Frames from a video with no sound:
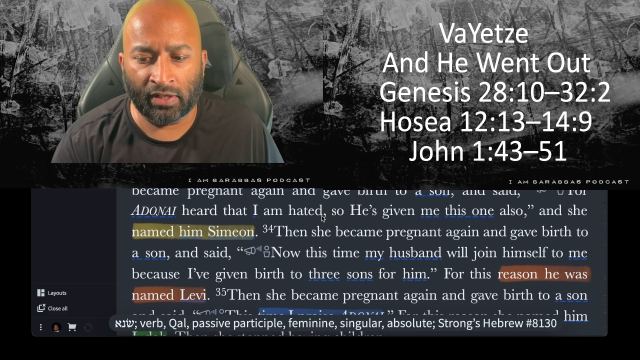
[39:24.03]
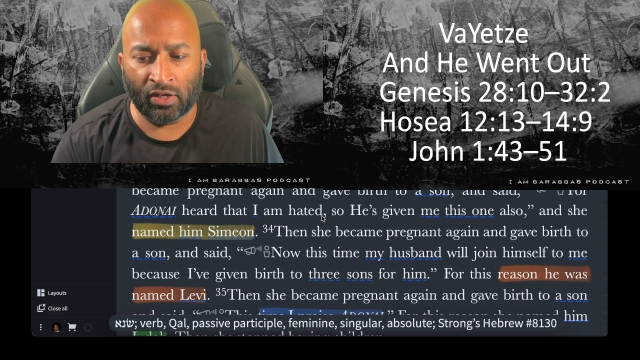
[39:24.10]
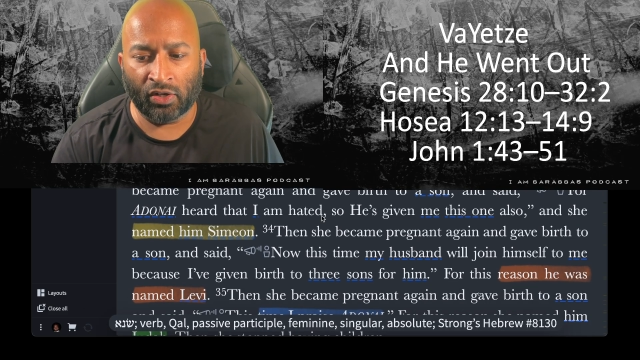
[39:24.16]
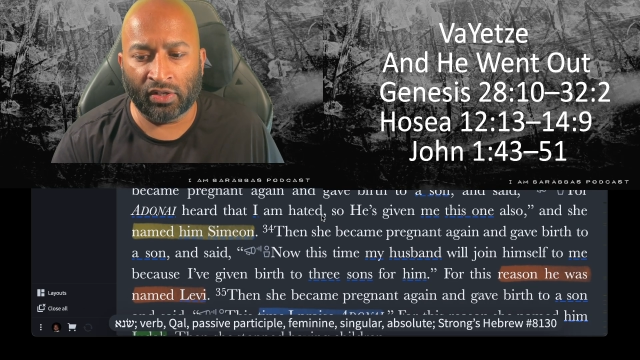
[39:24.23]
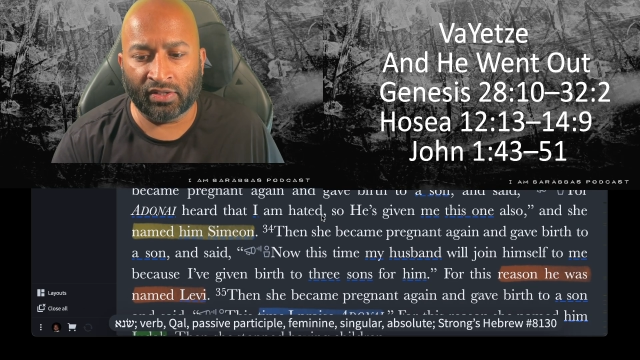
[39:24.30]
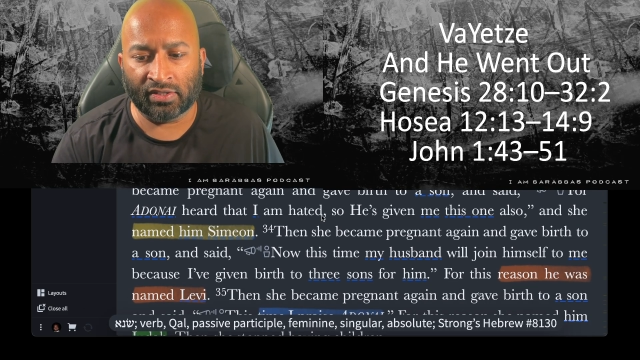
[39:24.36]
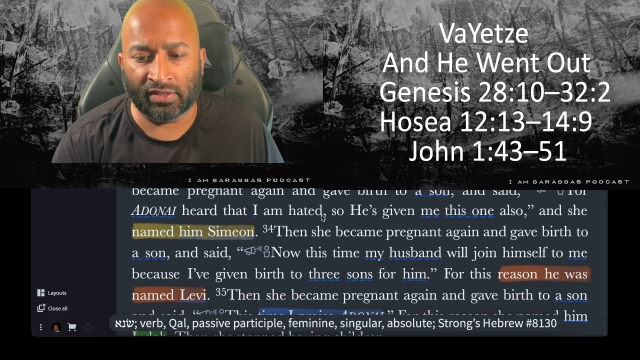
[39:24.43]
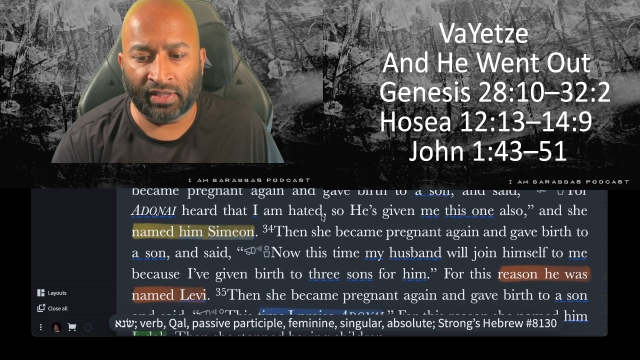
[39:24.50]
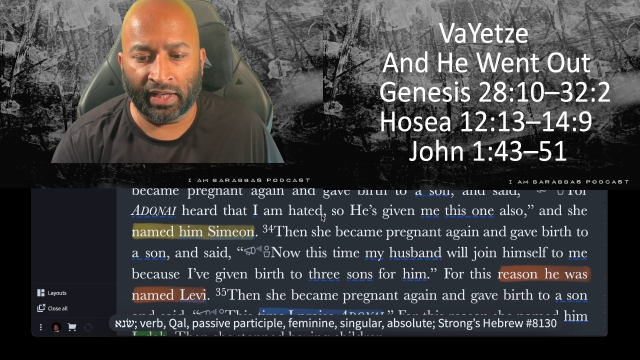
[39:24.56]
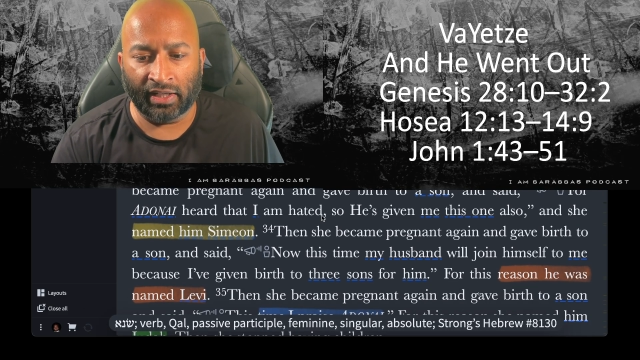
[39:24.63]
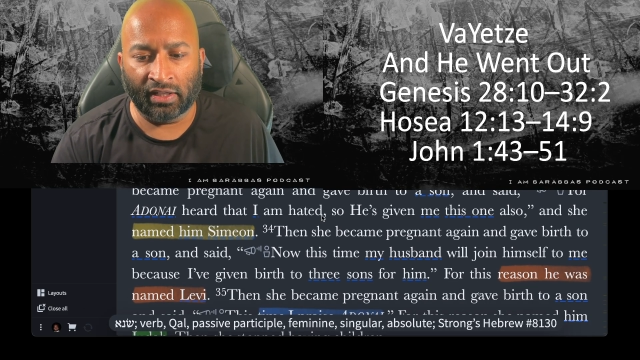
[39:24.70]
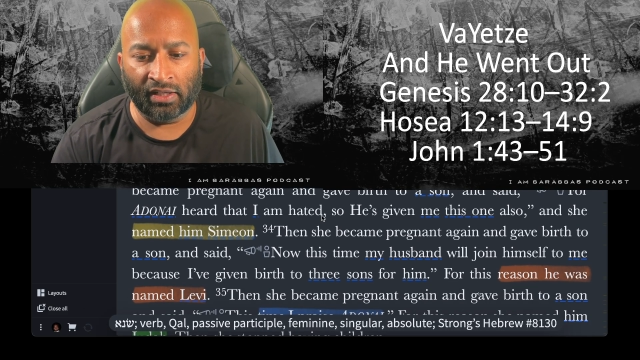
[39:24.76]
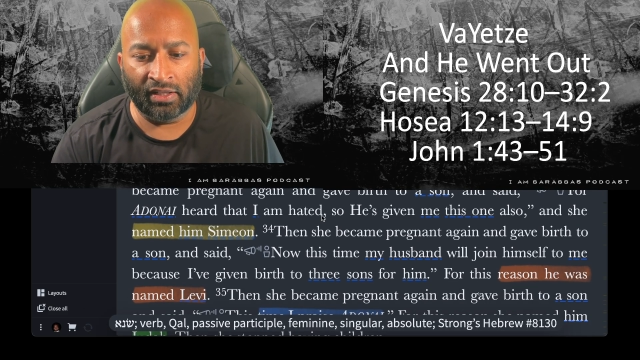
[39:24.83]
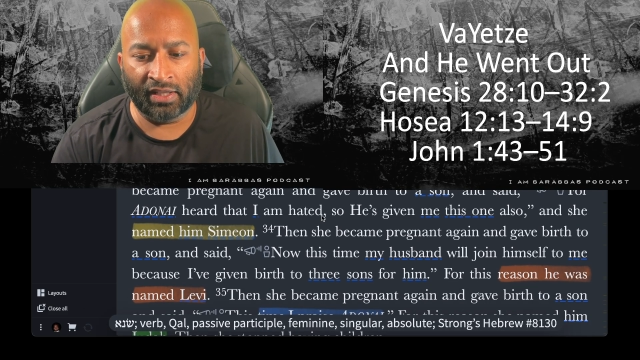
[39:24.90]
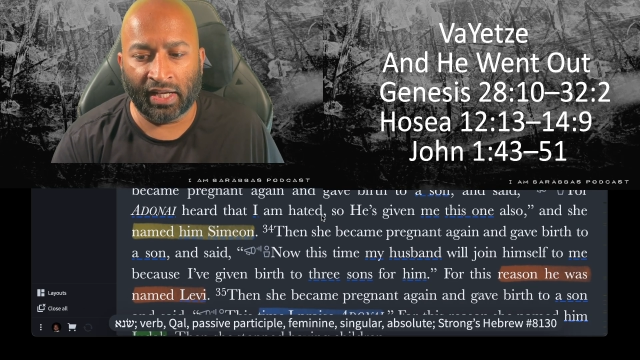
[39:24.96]
Notice
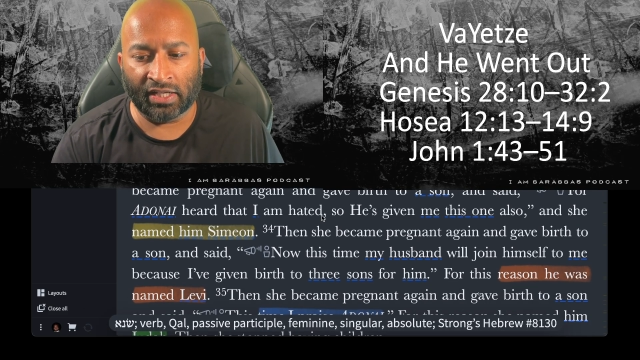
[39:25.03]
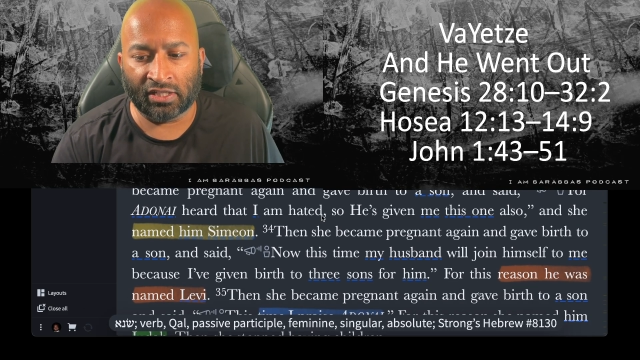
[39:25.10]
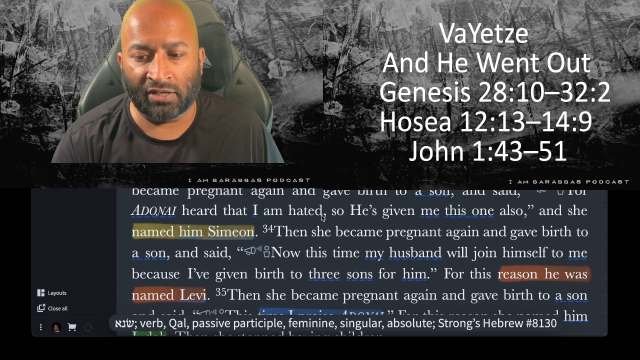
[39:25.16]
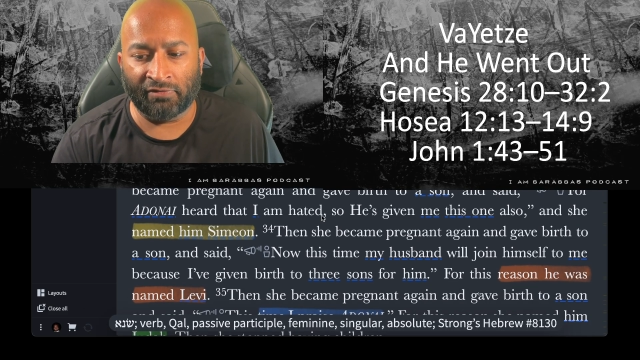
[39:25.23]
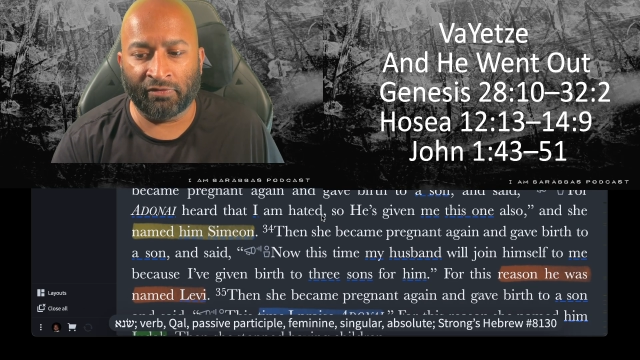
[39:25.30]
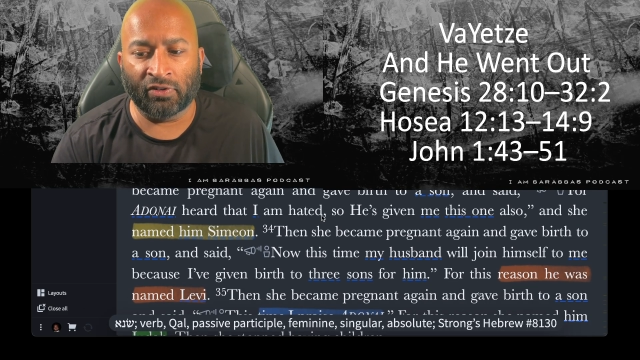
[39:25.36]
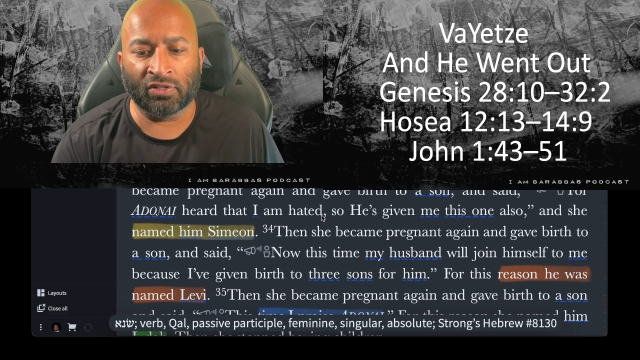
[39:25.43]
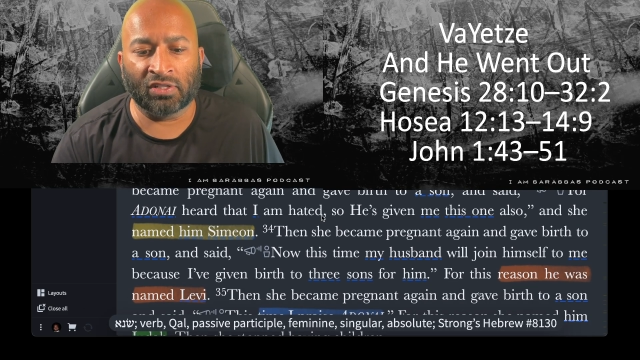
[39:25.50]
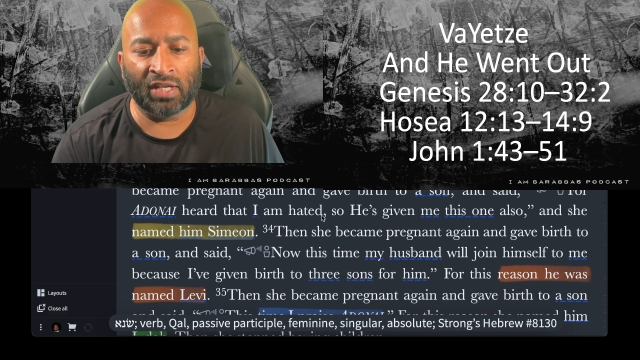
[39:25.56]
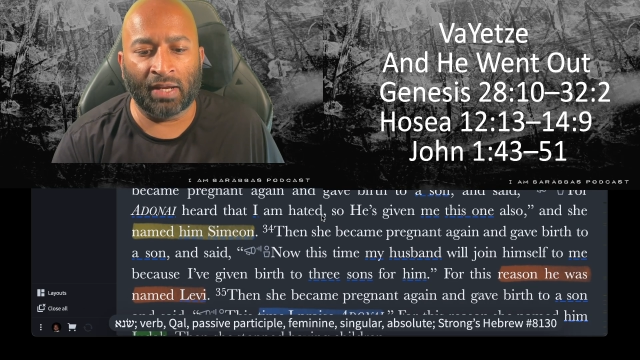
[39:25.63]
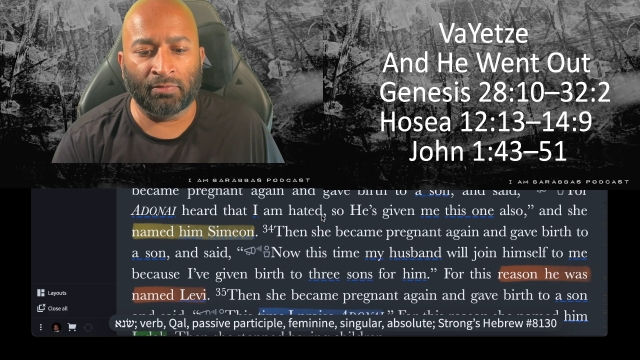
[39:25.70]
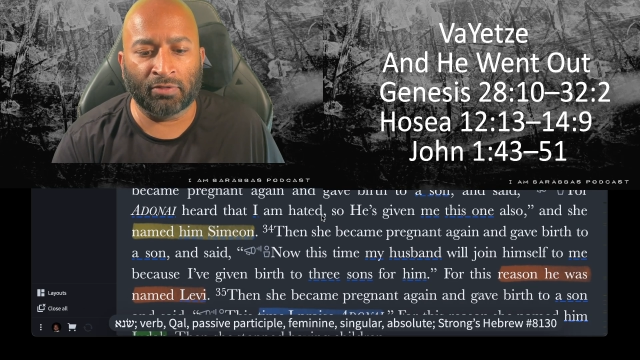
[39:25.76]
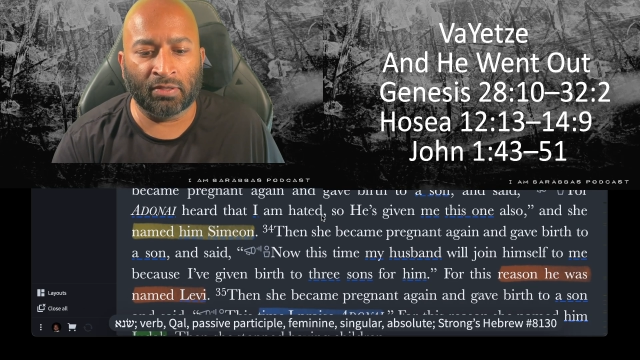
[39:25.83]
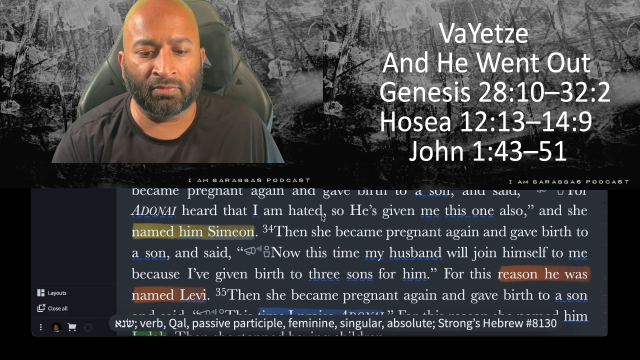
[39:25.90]
that she first names